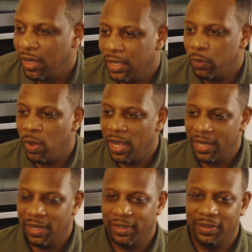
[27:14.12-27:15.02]
And
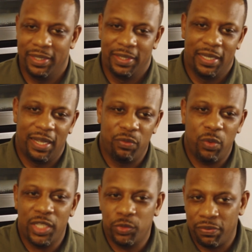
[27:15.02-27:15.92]
why? I've
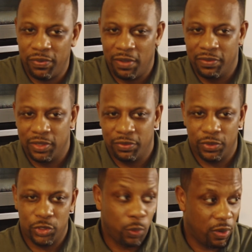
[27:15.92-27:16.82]
worked with fathers
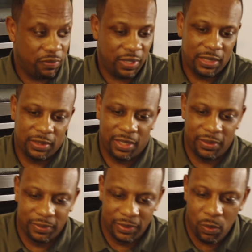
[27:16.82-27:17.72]
for 12 years now.
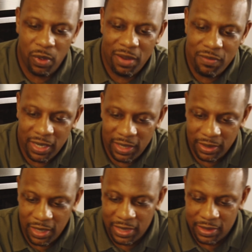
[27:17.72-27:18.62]
And what I
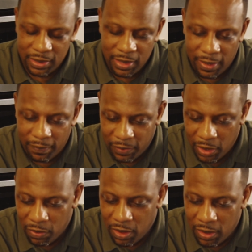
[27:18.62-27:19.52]
recognize is that
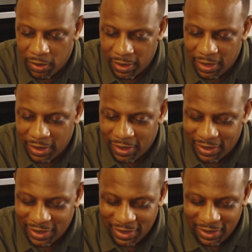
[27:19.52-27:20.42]
there are
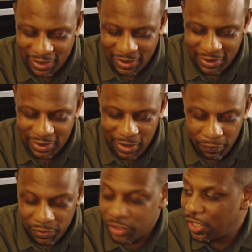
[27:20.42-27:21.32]

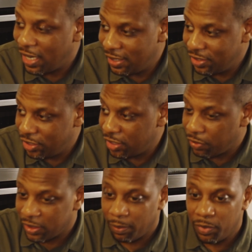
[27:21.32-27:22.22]
different challenges. There
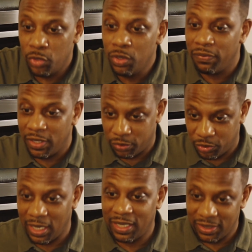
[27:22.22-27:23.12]
are some universal
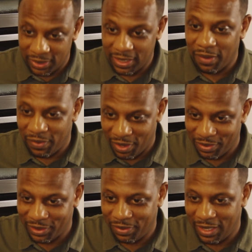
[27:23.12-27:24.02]
challenges that
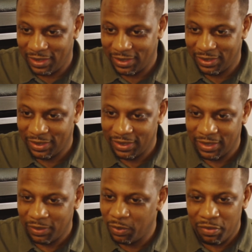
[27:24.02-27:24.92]
fathers face,
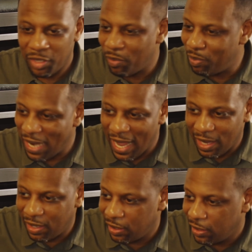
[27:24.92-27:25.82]
whether you're black,